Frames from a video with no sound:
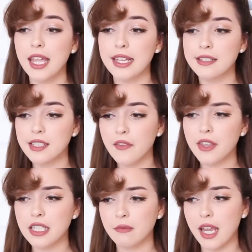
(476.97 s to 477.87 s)
is stuff
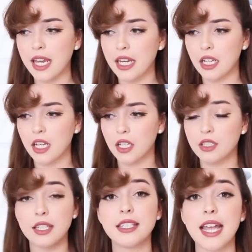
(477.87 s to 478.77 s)
that's made
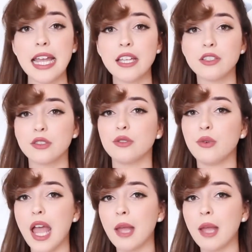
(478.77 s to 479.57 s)
today to